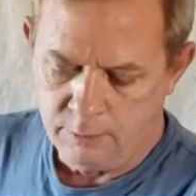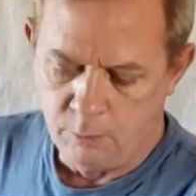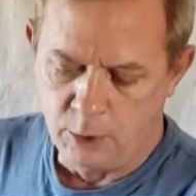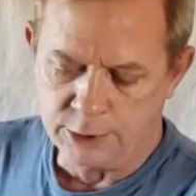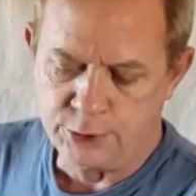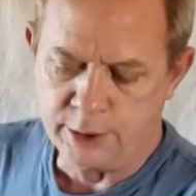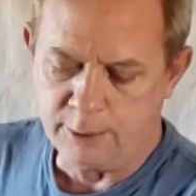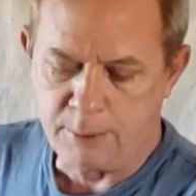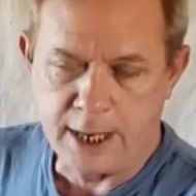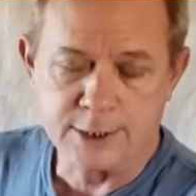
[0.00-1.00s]
Once you
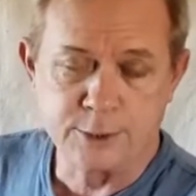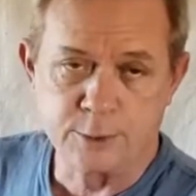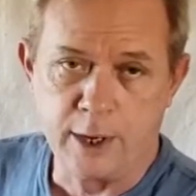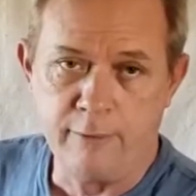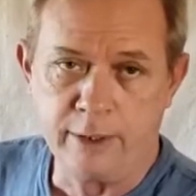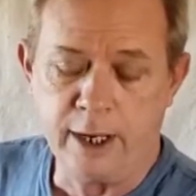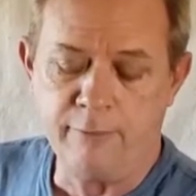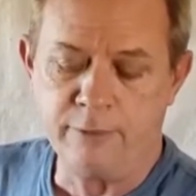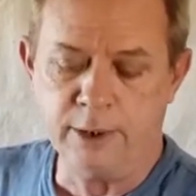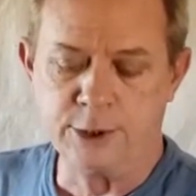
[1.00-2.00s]
get past your riving
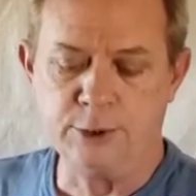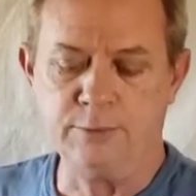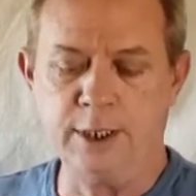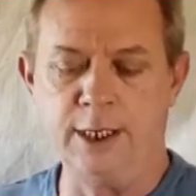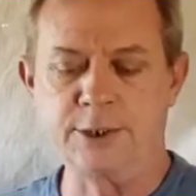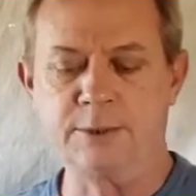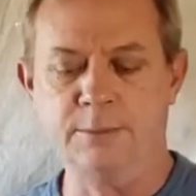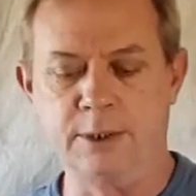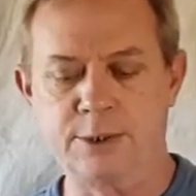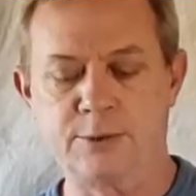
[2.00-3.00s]
knife, unless you've got some
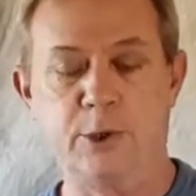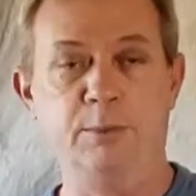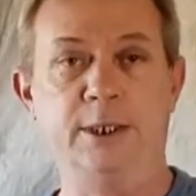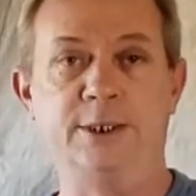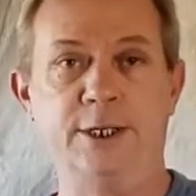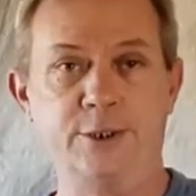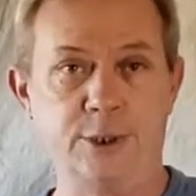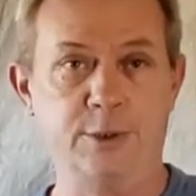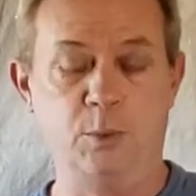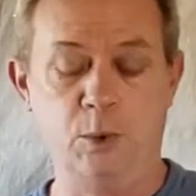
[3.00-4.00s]
extremely
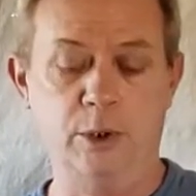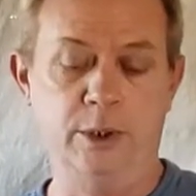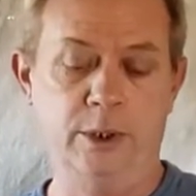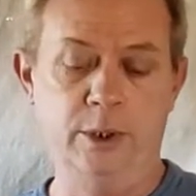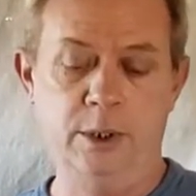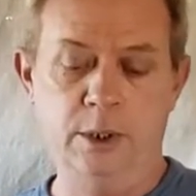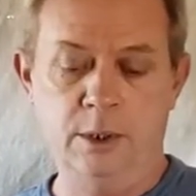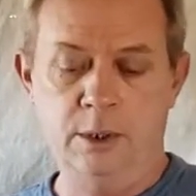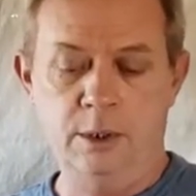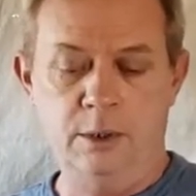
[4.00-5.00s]
tensioned wood
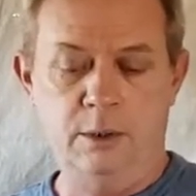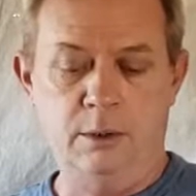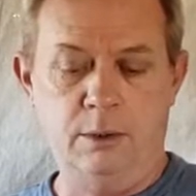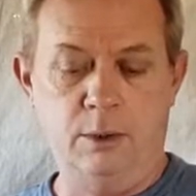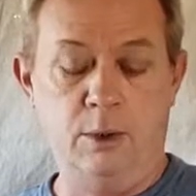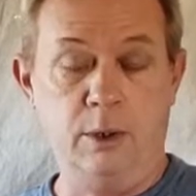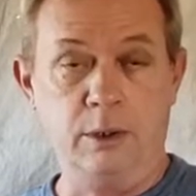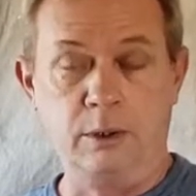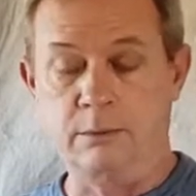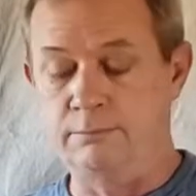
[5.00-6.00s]

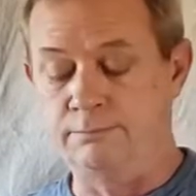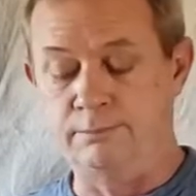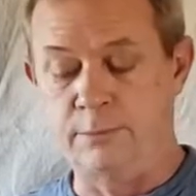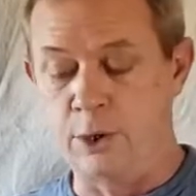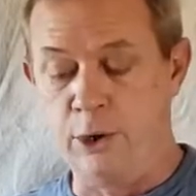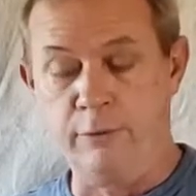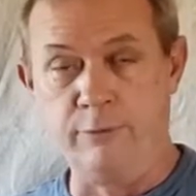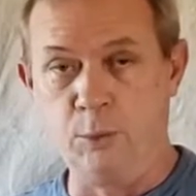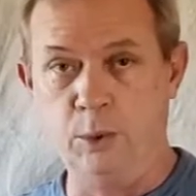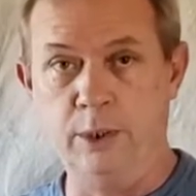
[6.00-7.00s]
or curved
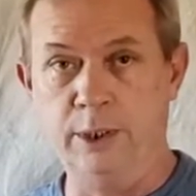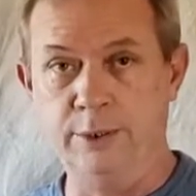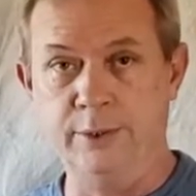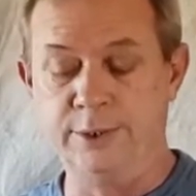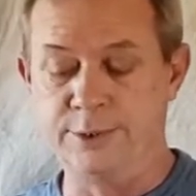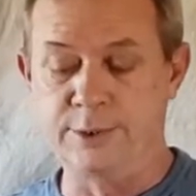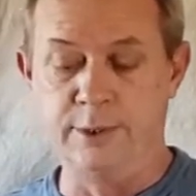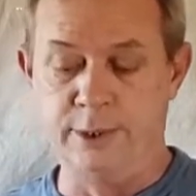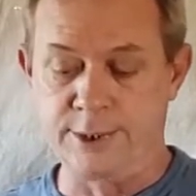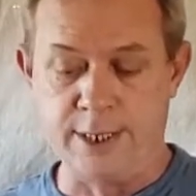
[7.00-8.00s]
wood that's
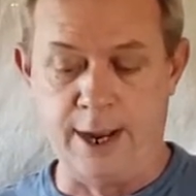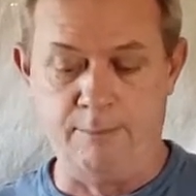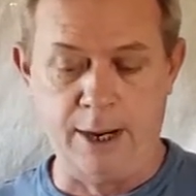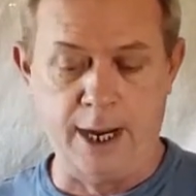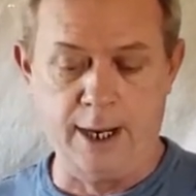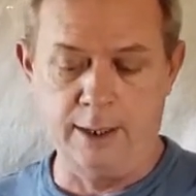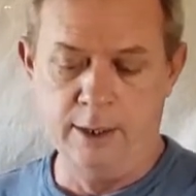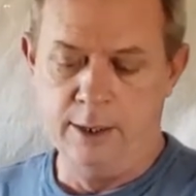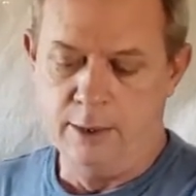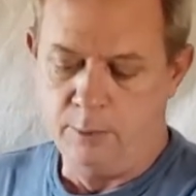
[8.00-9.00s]
going to snap back,
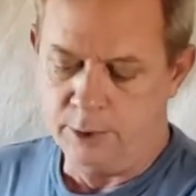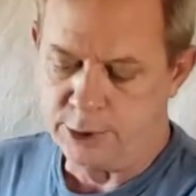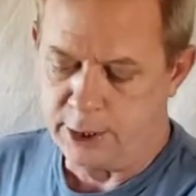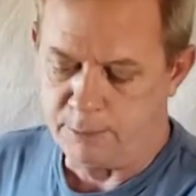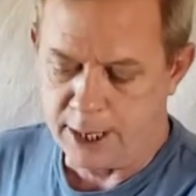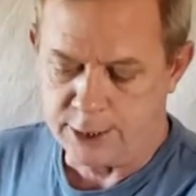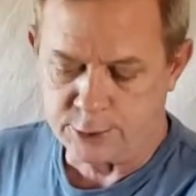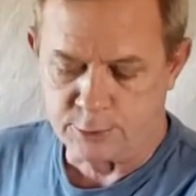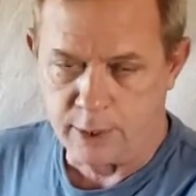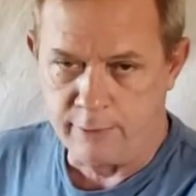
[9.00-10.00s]
once you get past
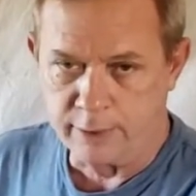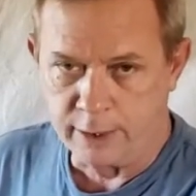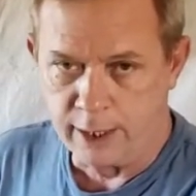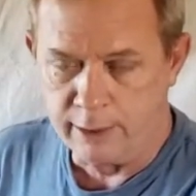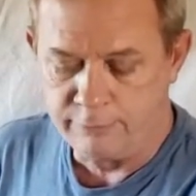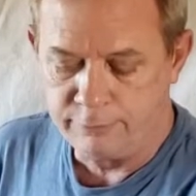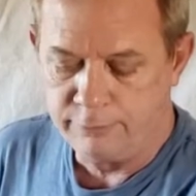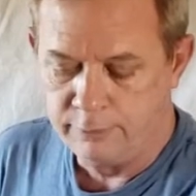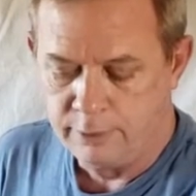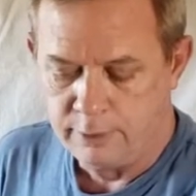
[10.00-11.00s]
your riving knife,
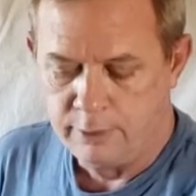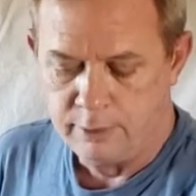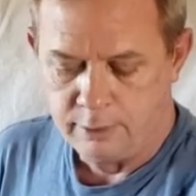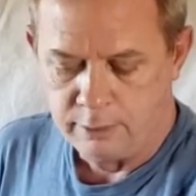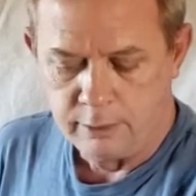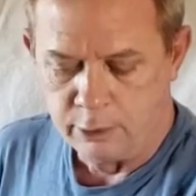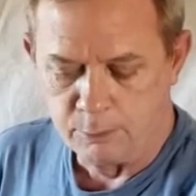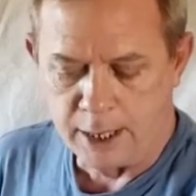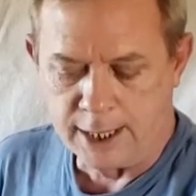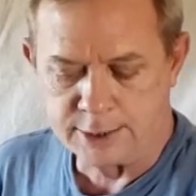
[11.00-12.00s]
you're
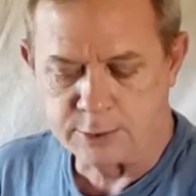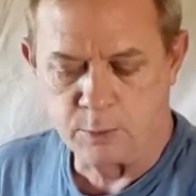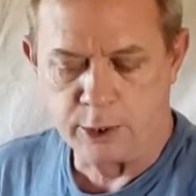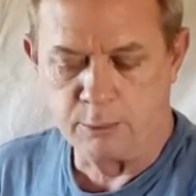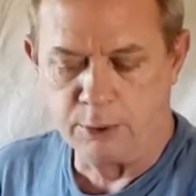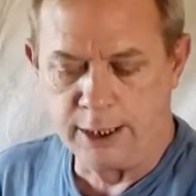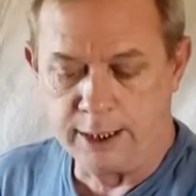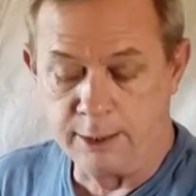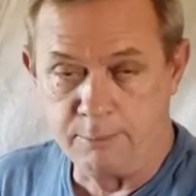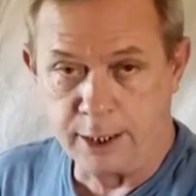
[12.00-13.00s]
past where your blade
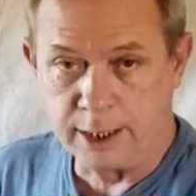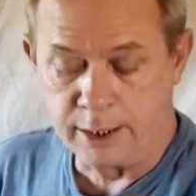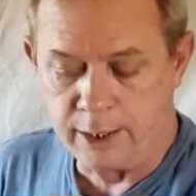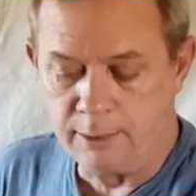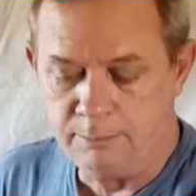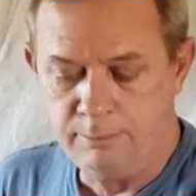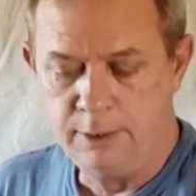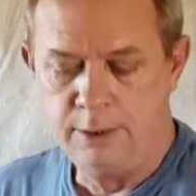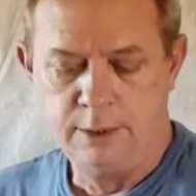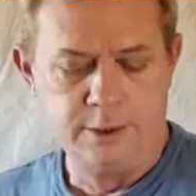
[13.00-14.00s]
can pick it up,
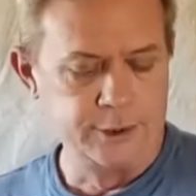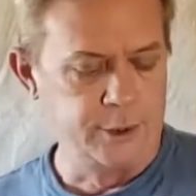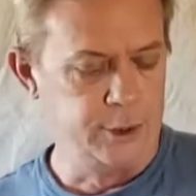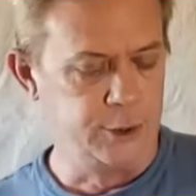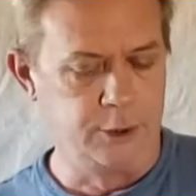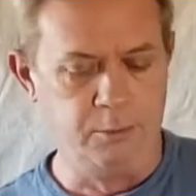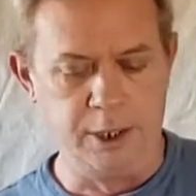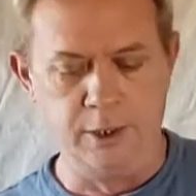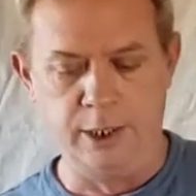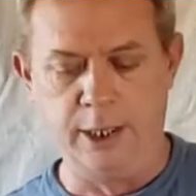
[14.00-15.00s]
so you should be
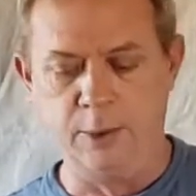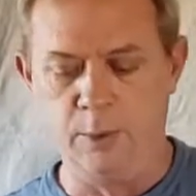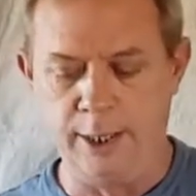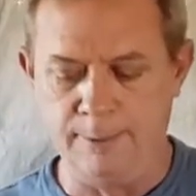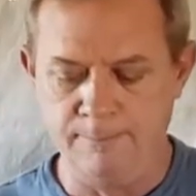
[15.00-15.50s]
good anyway.